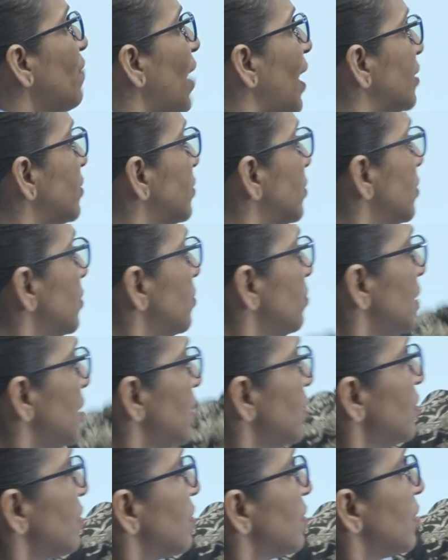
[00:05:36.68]
factor
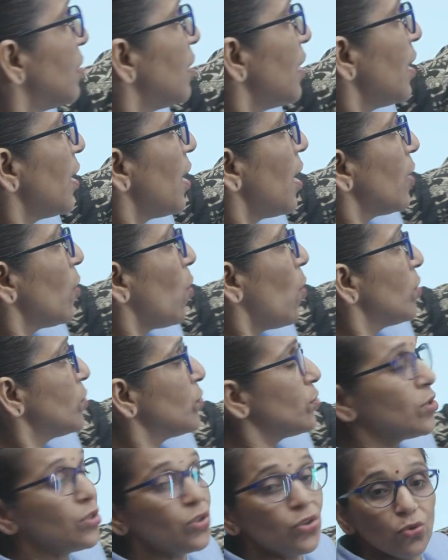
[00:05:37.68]
means they are
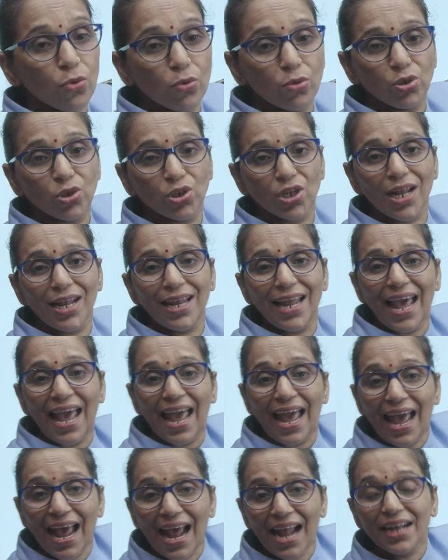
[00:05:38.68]
also the social
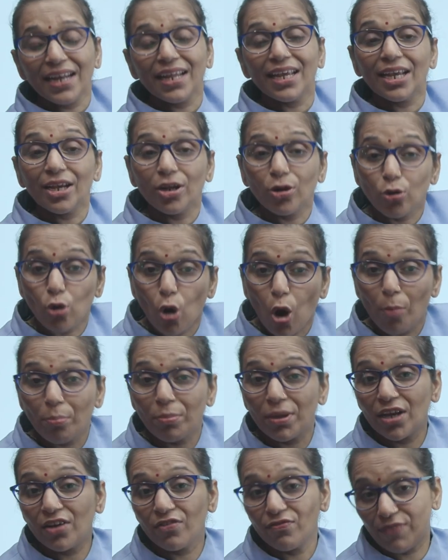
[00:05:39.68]
and
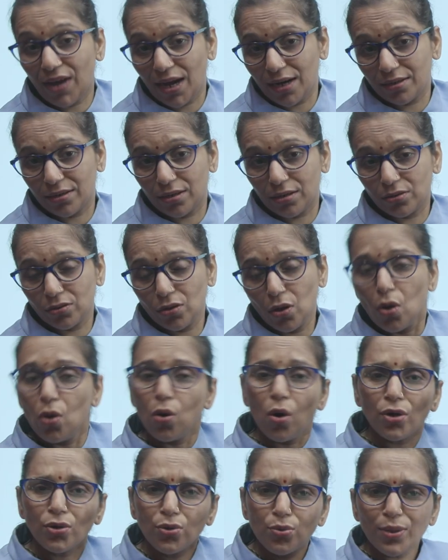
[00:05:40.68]
economic factors,
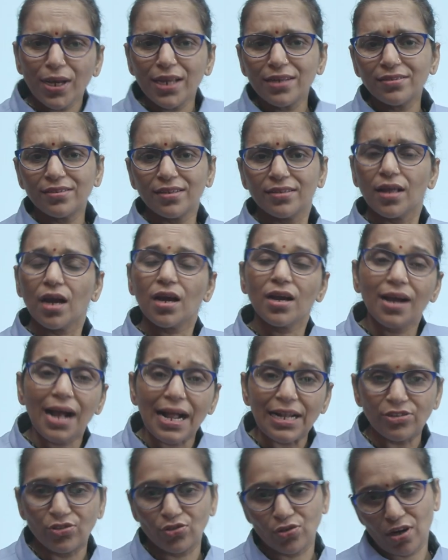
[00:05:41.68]
or you can say the
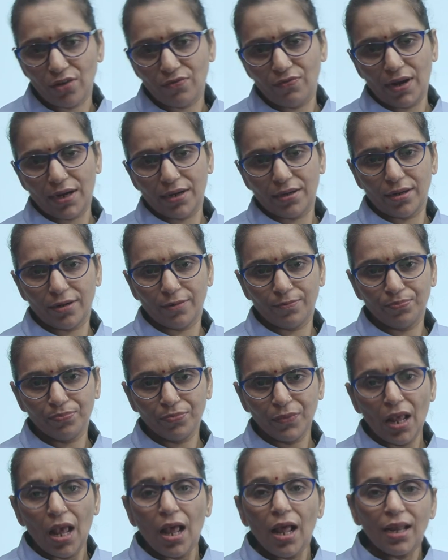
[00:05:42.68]
cultural factor,
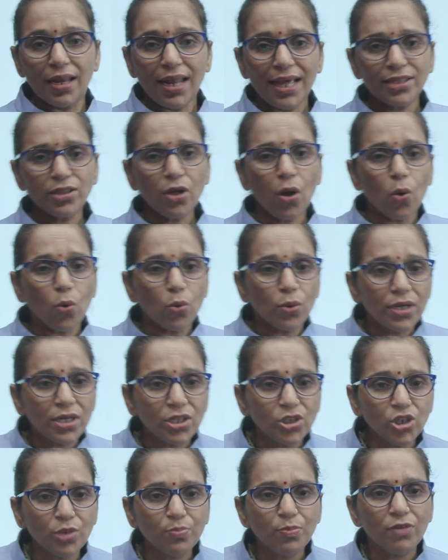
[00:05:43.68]
like the
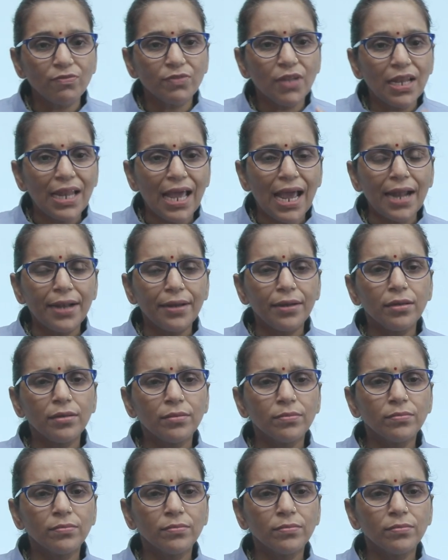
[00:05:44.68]
ownership of the land,